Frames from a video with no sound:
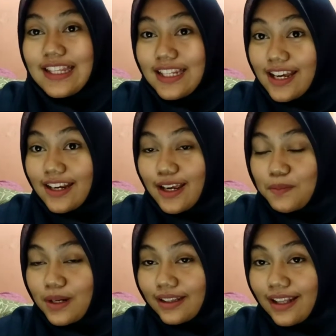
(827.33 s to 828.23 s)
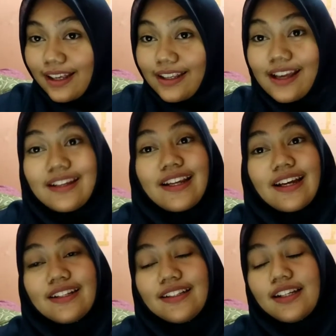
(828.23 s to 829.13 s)
tidak ada yang bertanya,
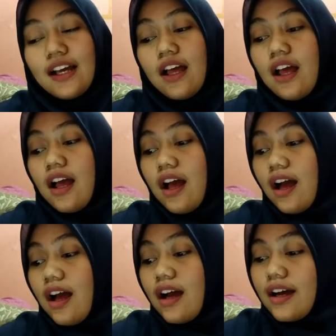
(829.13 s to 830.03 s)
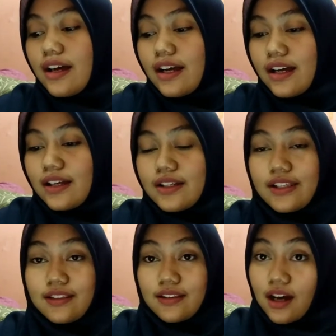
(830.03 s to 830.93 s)
dan I
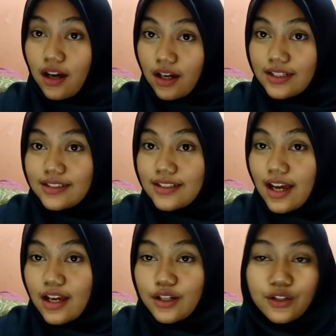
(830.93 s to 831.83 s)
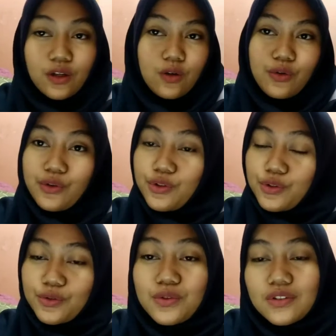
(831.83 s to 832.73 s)
thought that
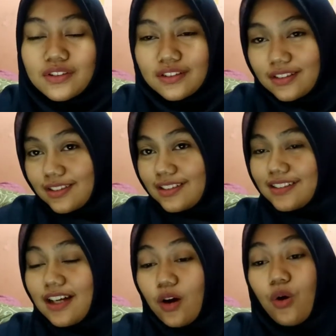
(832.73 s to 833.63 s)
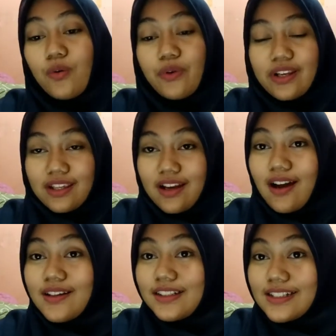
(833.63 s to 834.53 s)
you already
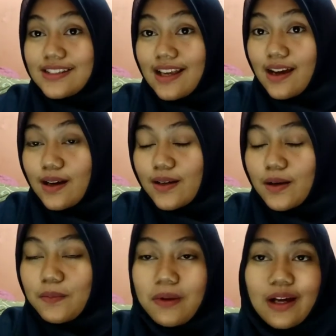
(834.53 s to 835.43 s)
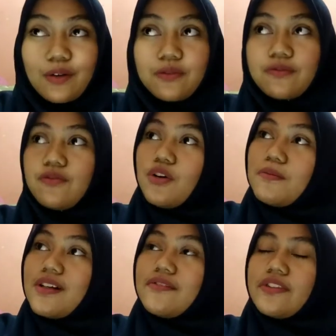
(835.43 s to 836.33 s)
understand about
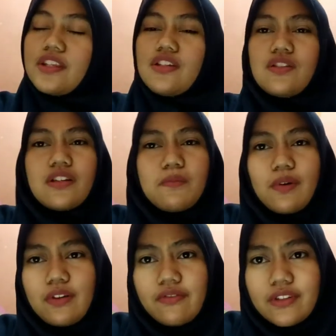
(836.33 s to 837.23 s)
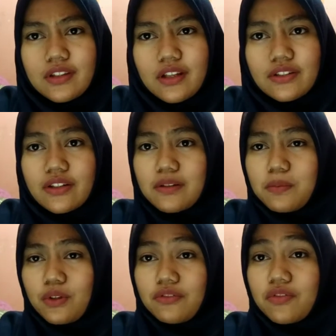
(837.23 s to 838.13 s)
formal invitation, about invitation,
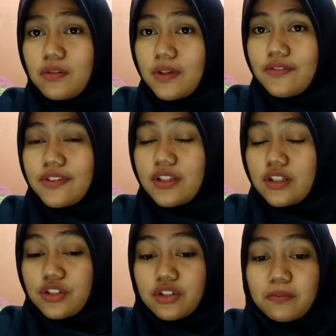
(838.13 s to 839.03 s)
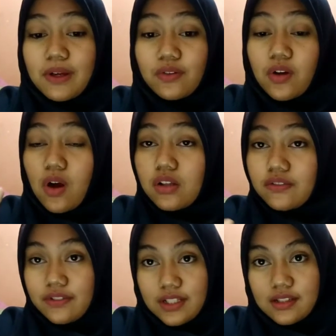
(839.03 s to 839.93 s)
about informal invitation, about all of
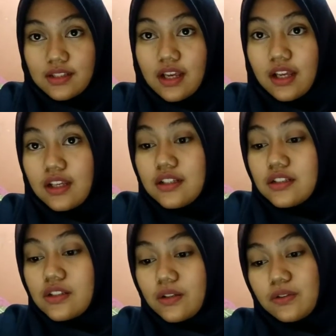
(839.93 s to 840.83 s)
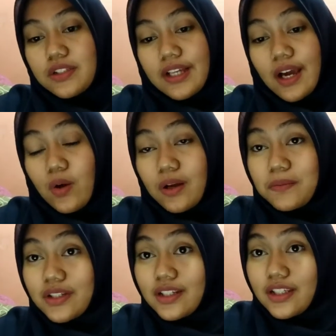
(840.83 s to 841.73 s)
this. So now
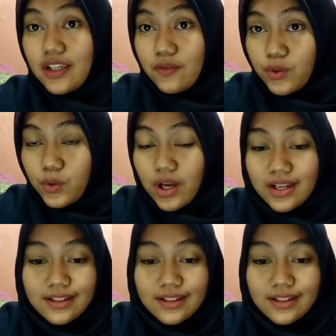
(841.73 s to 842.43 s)
I'm gonna give you an